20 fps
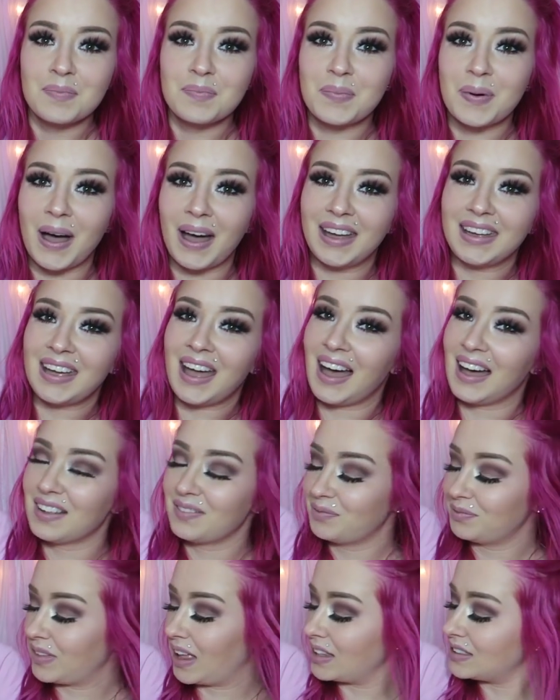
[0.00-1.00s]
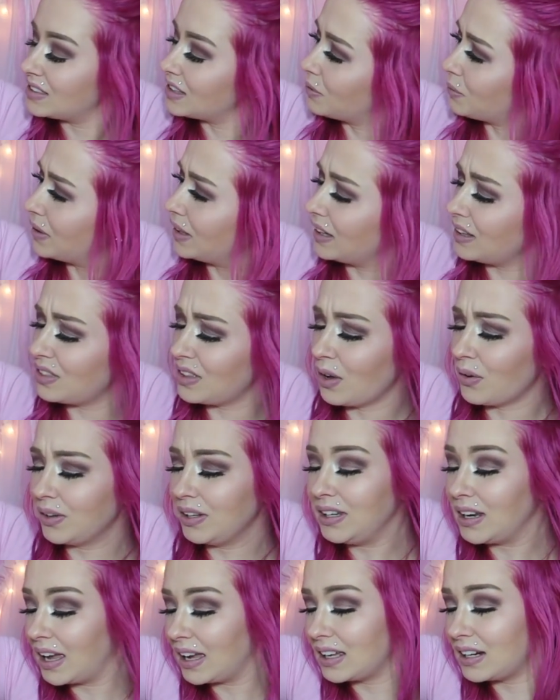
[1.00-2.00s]
But yeah, that's not really the
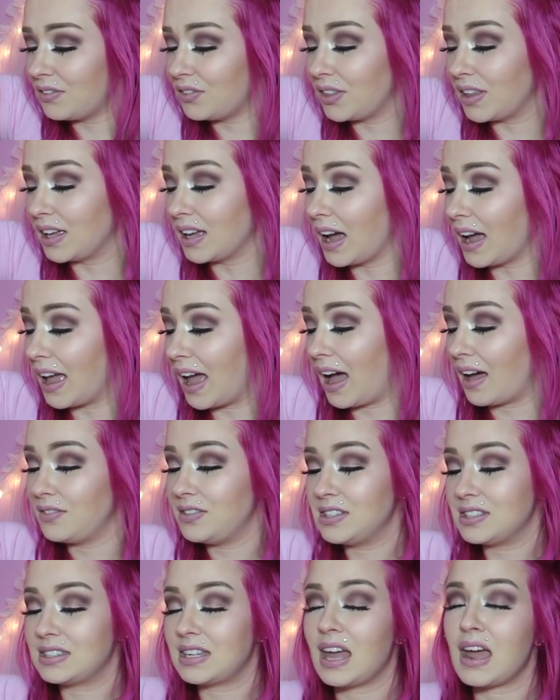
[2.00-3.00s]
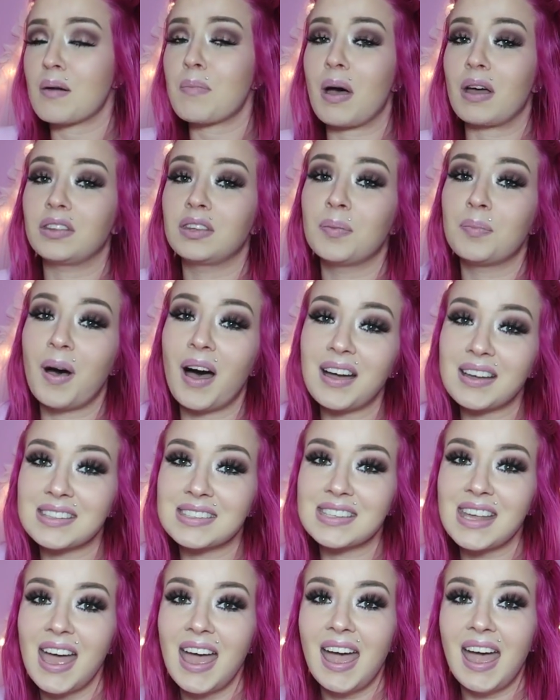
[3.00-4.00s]
only negative thing I have to say about the
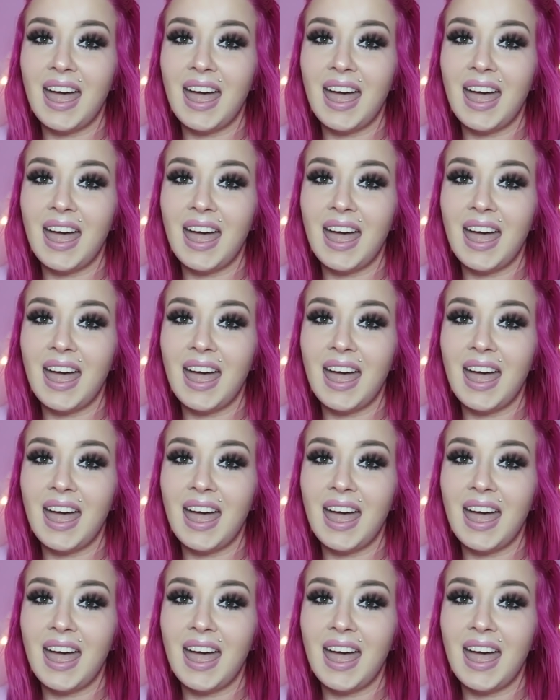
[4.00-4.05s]
box.